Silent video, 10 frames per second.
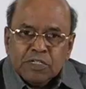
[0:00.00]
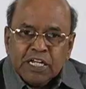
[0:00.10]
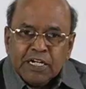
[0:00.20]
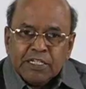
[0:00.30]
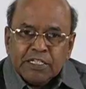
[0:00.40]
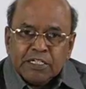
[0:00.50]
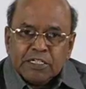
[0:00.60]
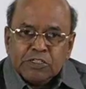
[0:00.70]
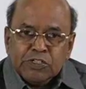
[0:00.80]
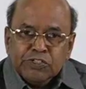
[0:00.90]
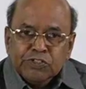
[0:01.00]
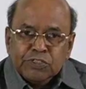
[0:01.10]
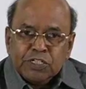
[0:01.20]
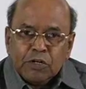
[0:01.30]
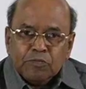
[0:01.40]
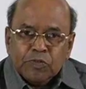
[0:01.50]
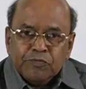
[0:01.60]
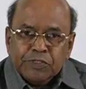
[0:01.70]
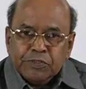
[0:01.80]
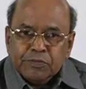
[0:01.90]
will get the new top
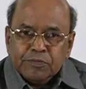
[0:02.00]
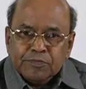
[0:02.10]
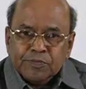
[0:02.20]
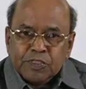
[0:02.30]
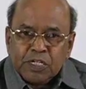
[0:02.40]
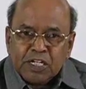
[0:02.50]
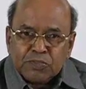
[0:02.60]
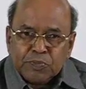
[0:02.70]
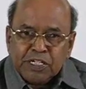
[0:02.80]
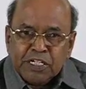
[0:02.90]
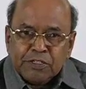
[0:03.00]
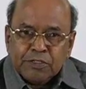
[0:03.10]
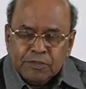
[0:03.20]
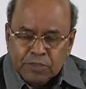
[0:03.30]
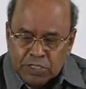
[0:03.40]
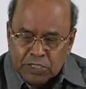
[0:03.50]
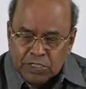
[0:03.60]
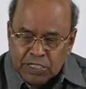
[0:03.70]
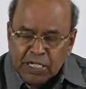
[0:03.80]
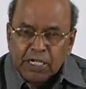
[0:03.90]
view corresponding to
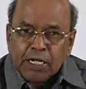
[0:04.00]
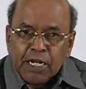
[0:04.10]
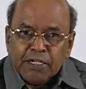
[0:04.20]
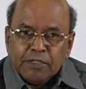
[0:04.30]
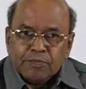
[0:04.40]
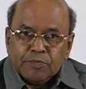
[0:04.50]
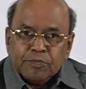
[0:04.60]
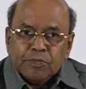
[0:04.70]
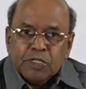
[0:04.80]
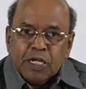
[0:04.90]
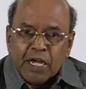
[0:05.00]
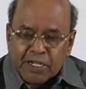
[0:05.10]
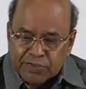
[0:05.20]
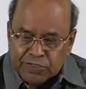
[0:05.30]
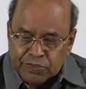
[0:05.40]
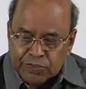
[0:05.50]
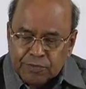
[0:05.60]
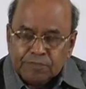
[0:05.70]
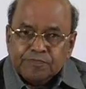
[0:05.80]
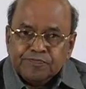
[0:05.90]
inclined axis.